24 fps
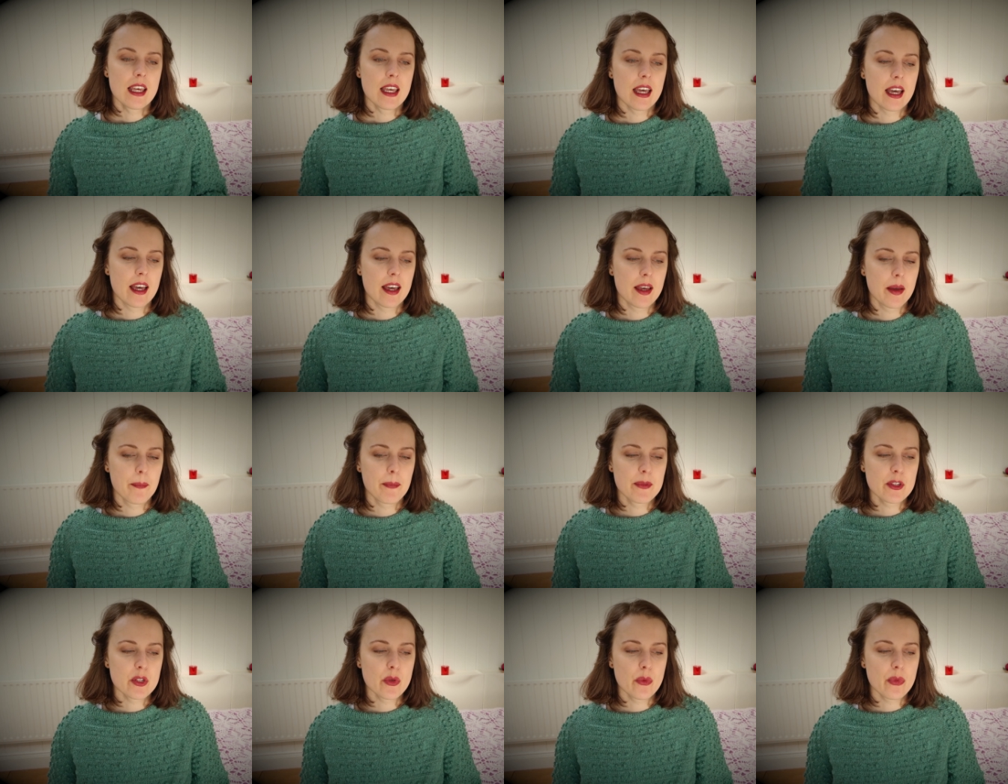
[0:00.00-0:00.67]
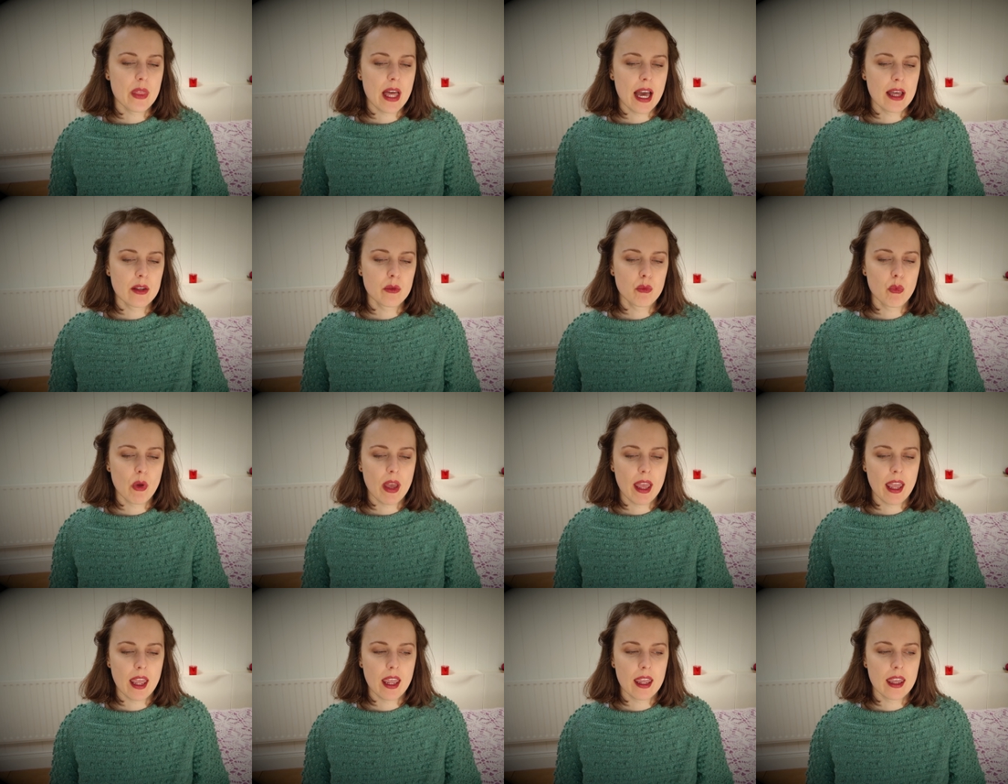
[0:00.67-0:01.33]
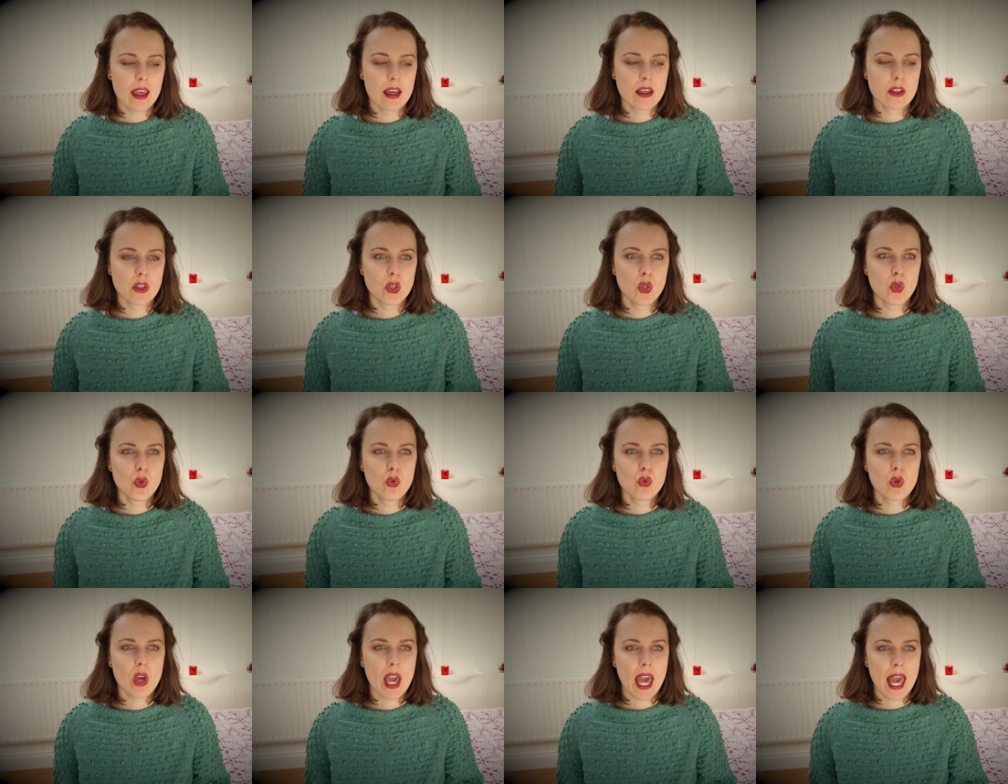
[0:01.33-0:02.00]
Um, so that way
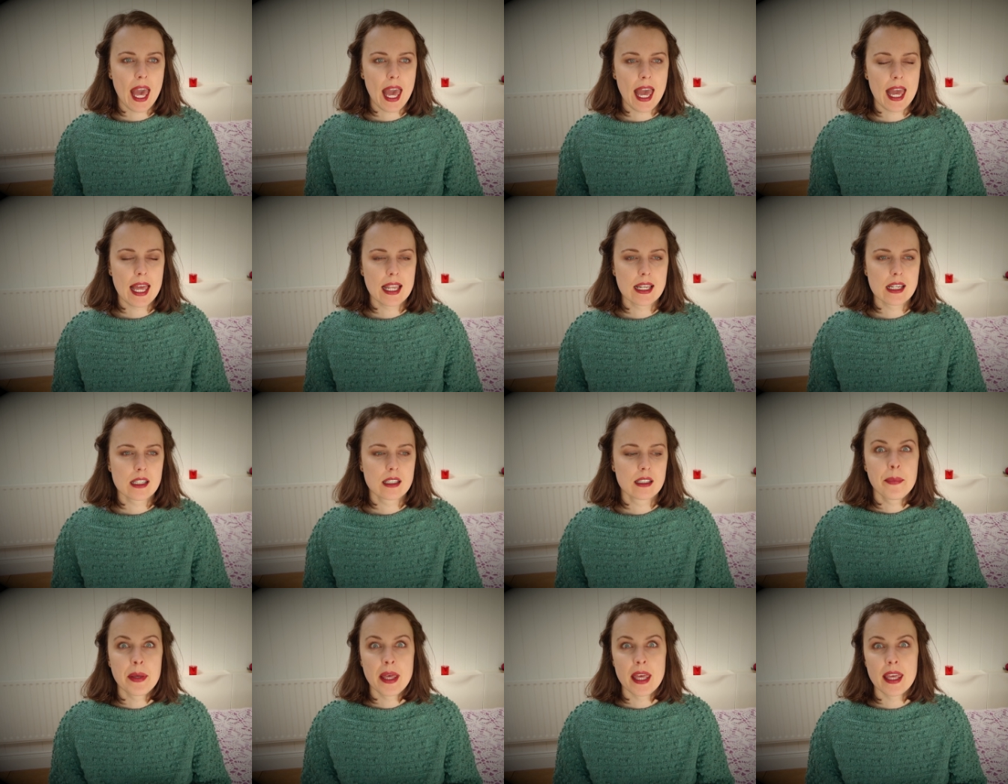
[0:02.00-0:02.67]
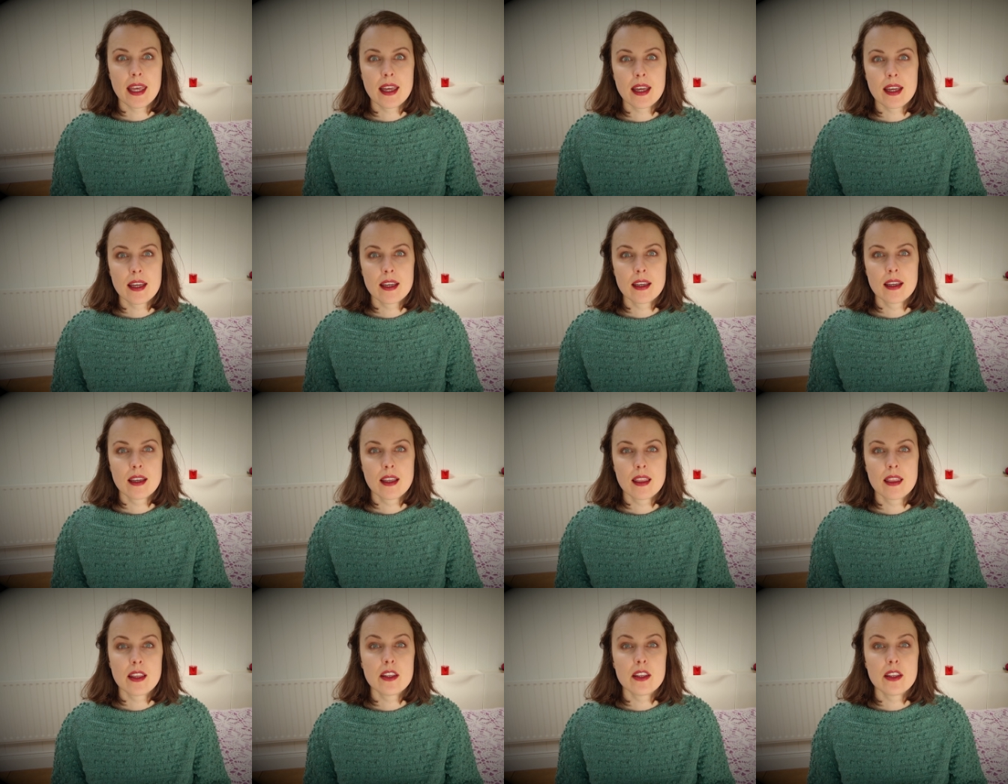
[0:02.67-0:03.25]
you can pick